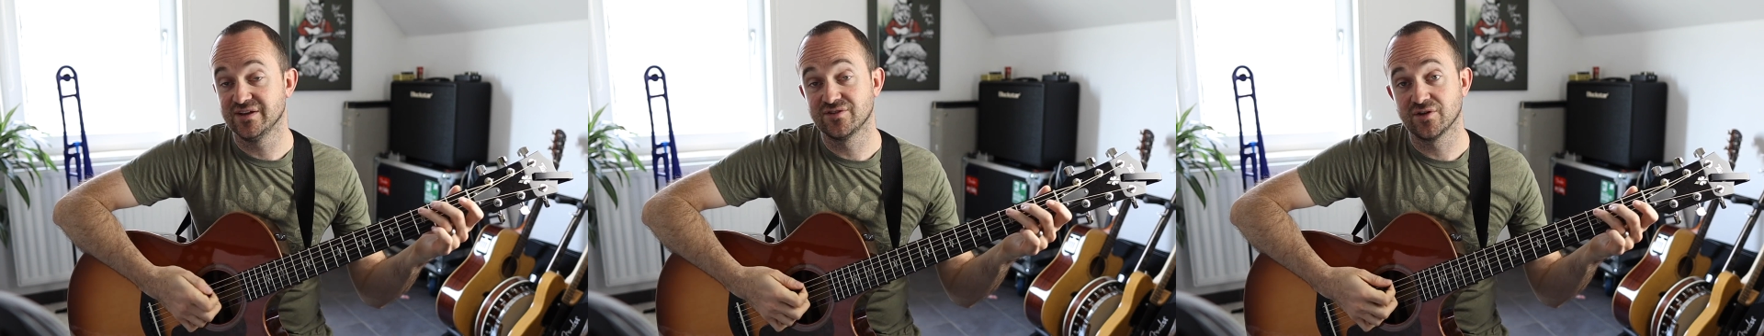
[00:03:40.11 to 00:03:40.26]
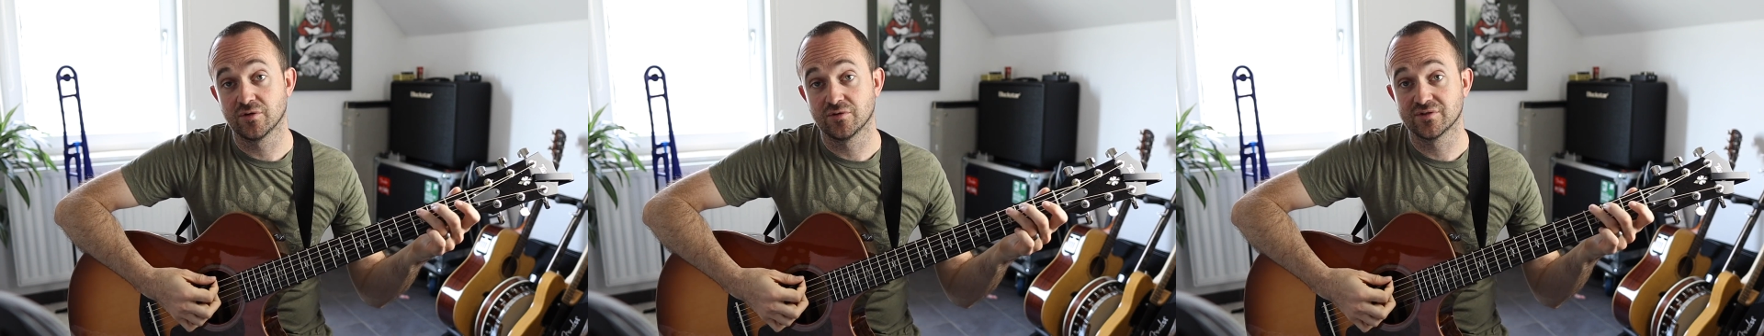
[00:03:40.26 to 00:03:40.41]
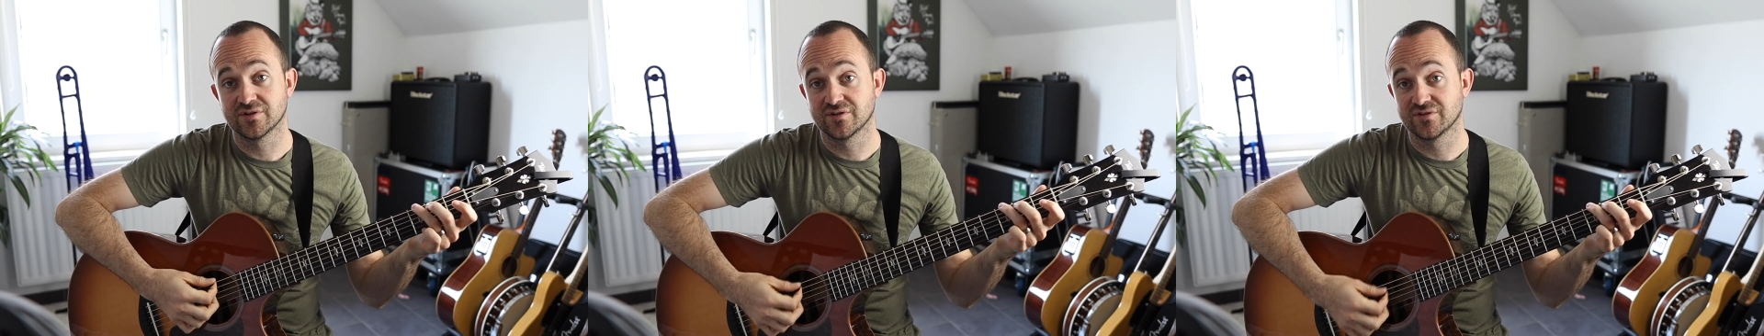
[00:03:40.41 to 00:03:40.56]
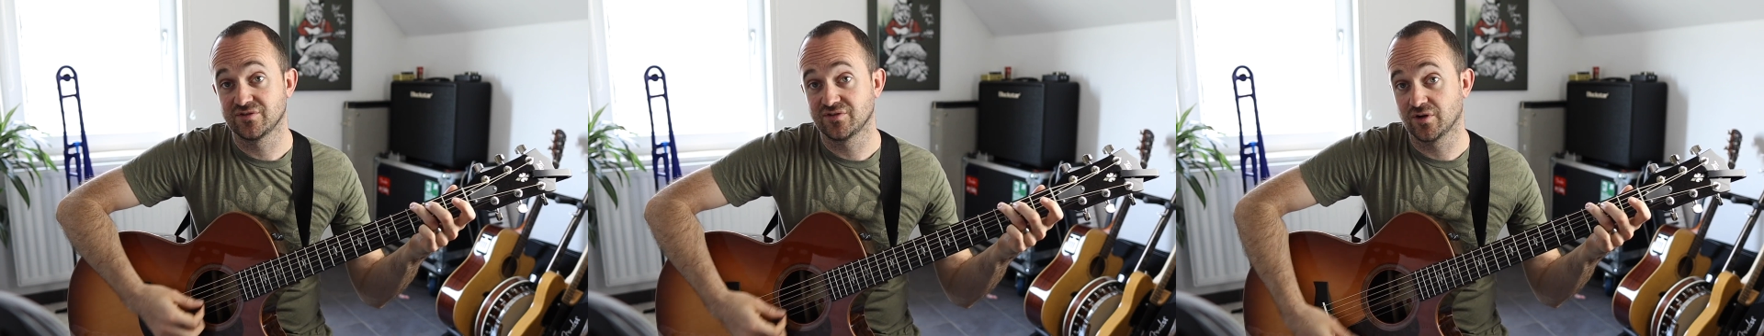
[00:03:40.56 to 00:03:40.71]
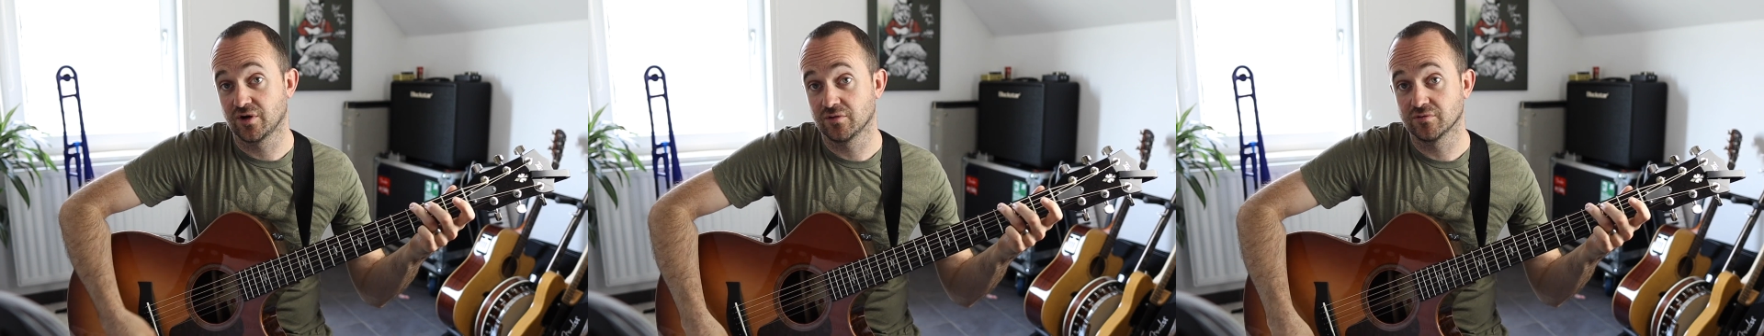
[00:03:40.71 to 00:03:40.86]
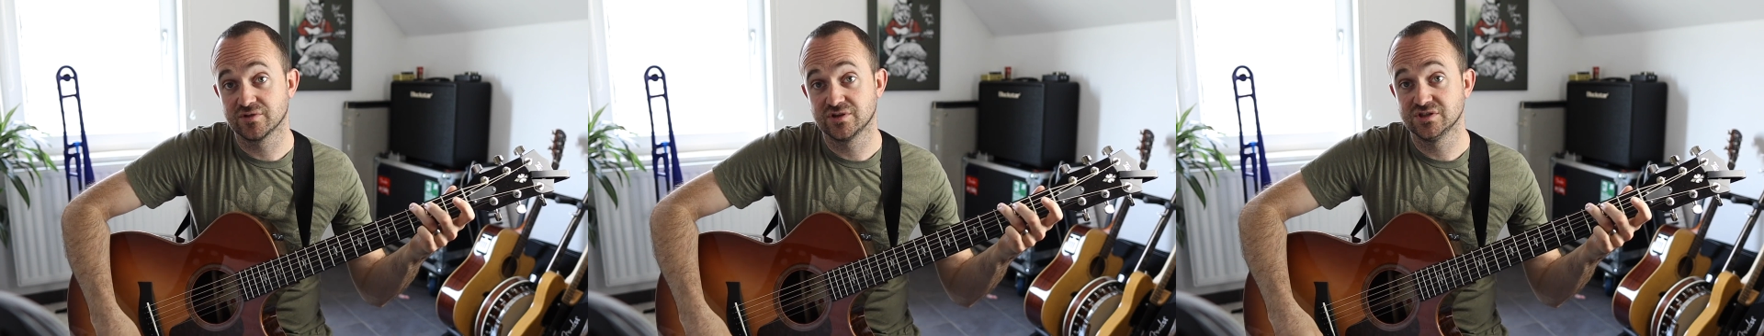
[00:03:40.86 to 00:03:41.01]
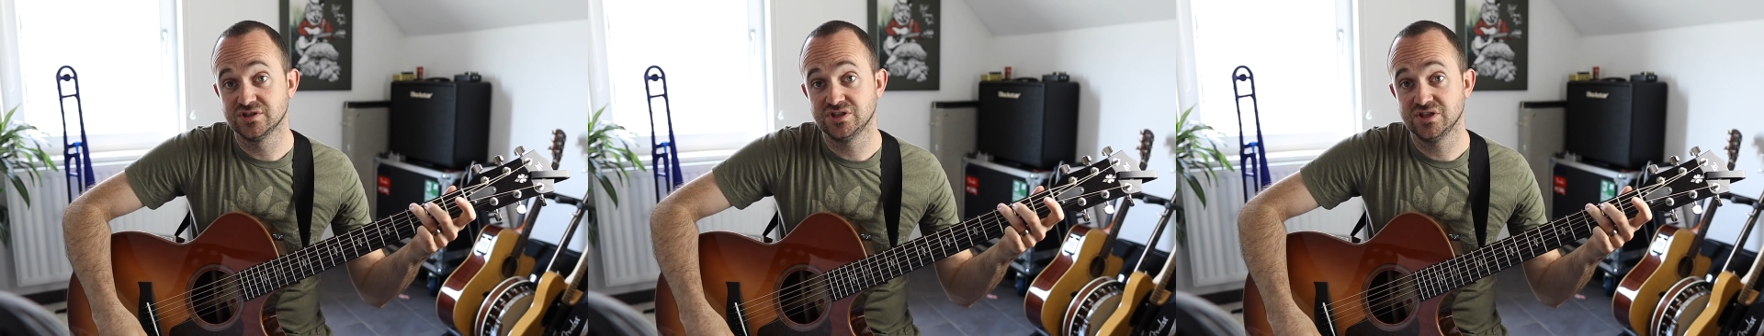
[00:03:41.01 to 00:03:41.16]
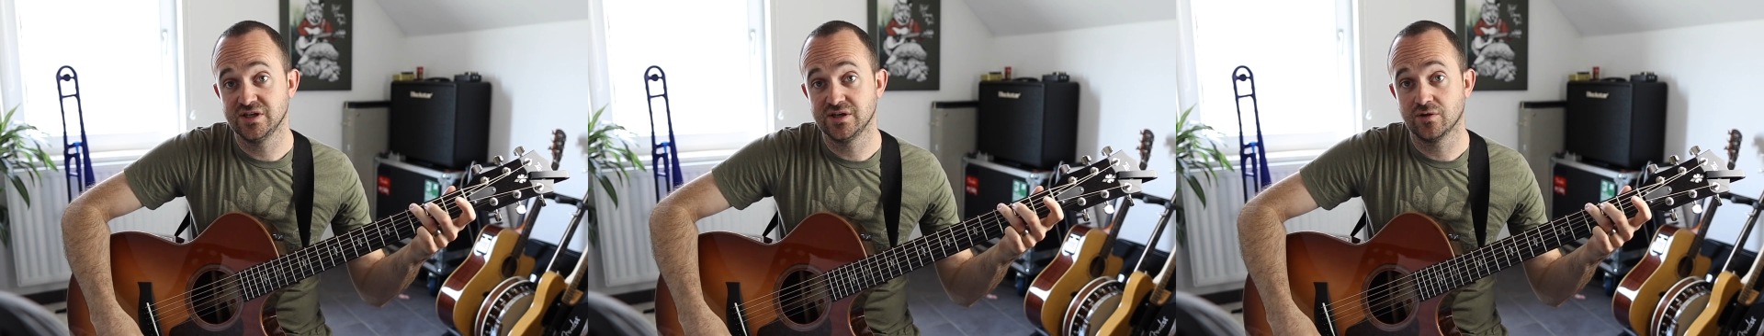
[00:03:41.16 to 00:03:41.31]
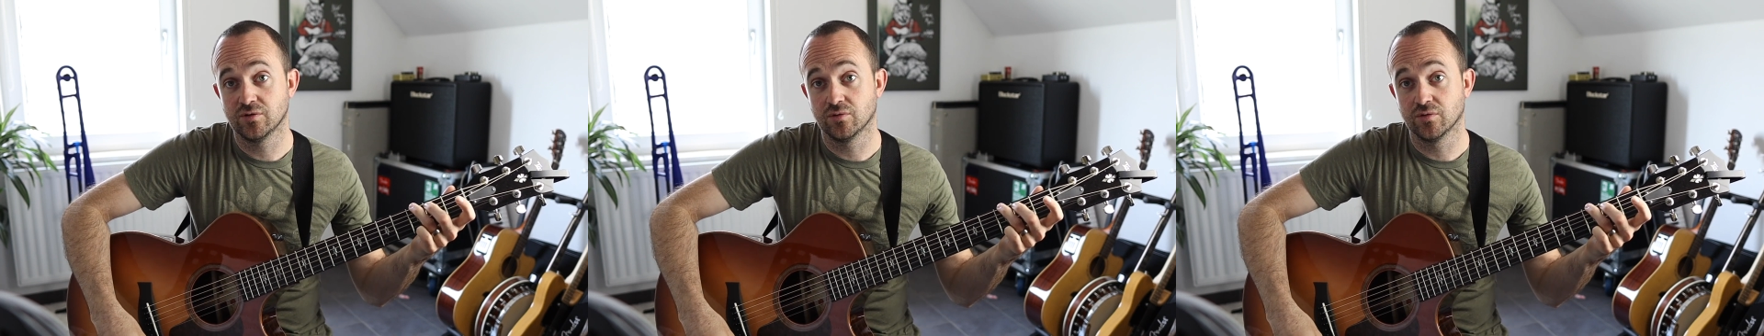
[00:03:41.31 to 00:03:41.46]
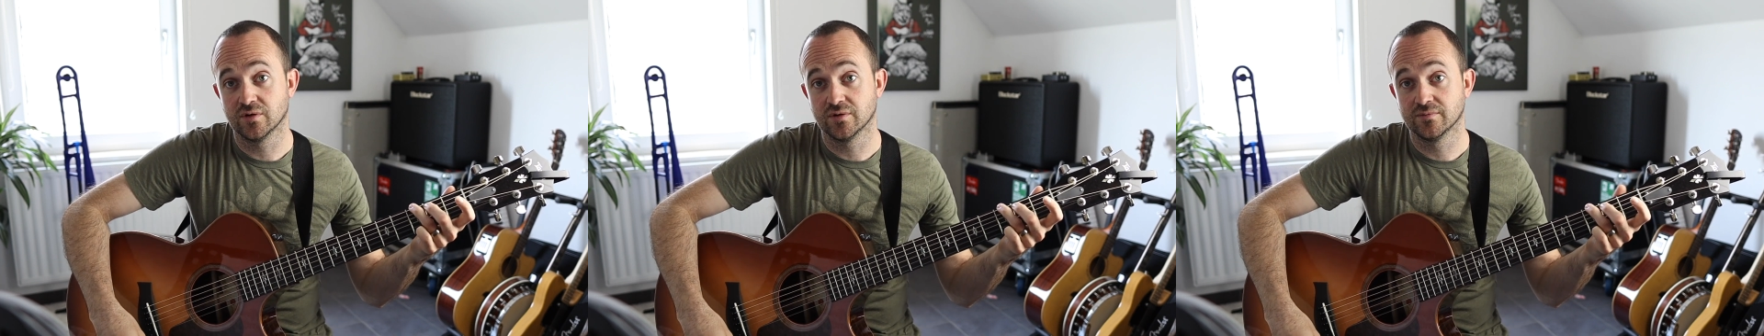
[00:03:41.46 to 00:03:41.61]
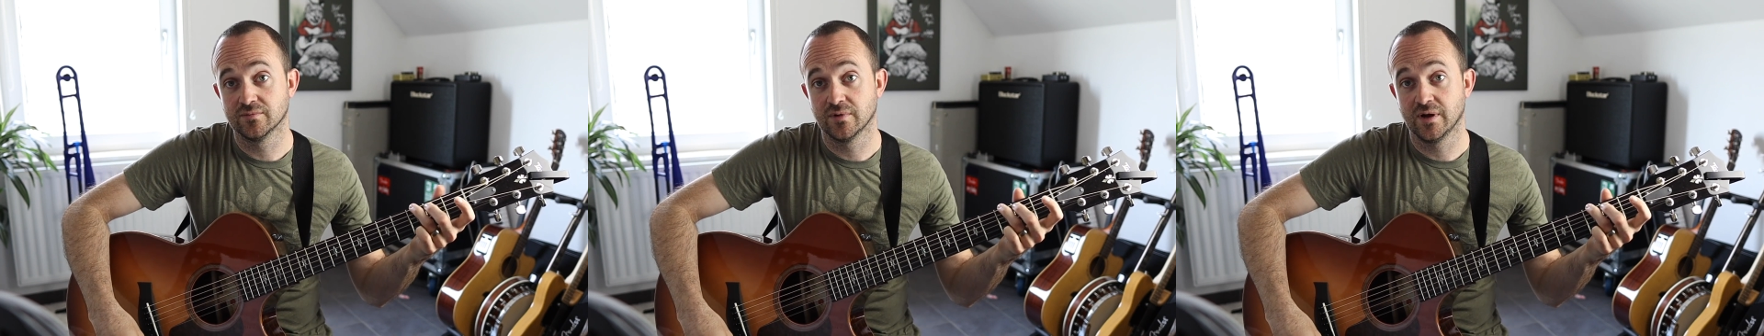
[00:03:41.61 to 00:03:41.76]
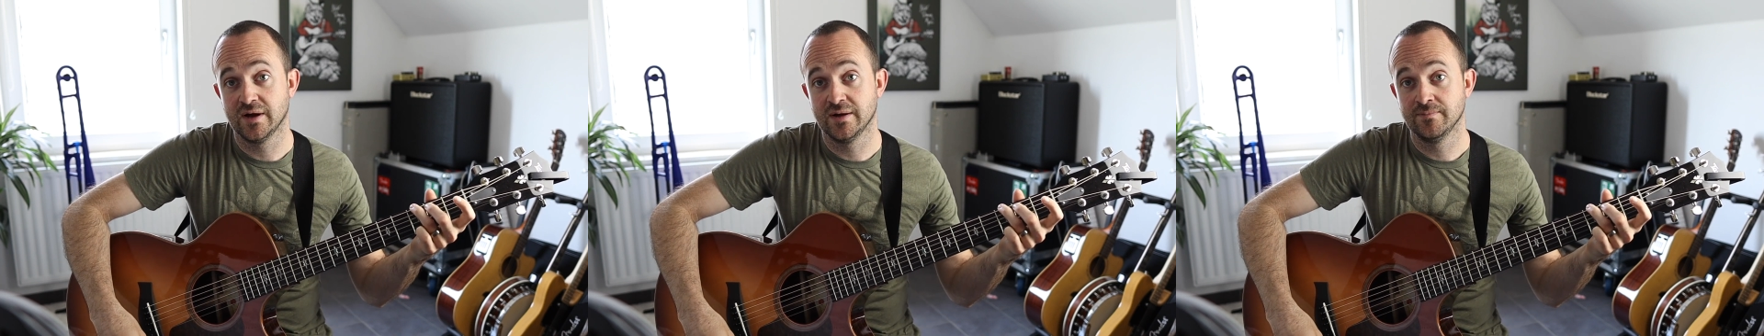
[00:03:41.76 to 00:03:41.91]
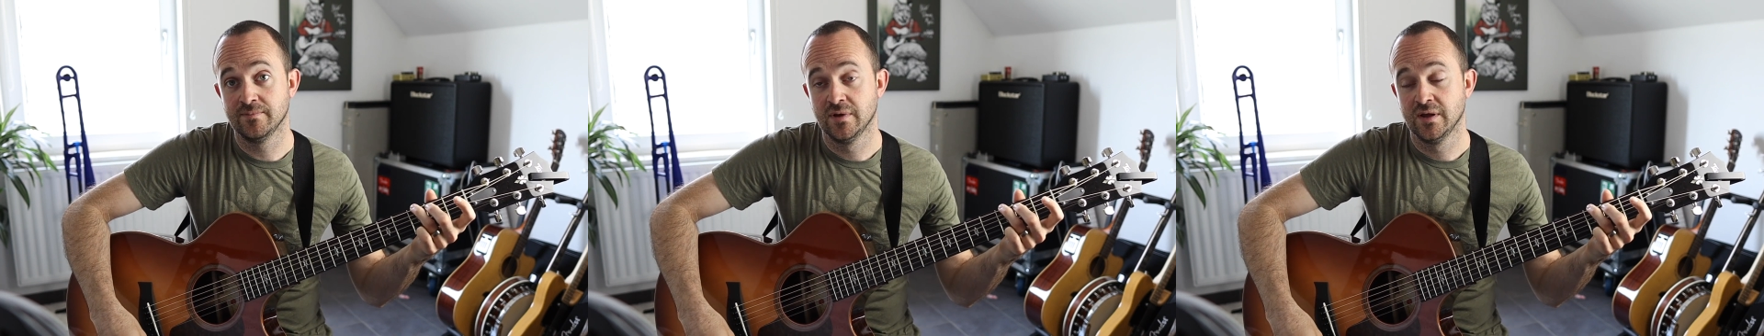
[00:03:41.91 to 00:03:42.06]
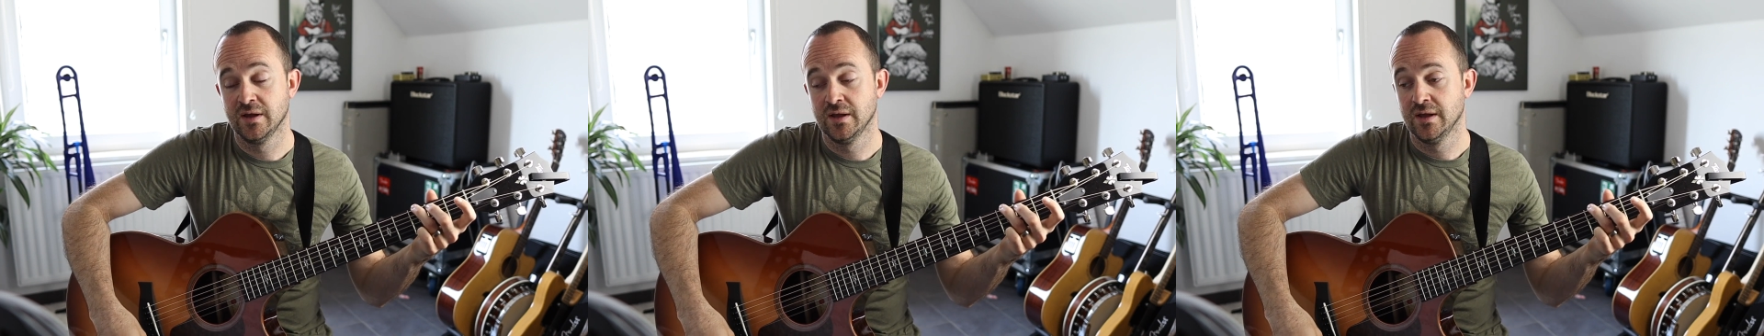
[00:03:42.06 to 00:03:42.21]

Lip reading: it's always going to start with the G chord, right?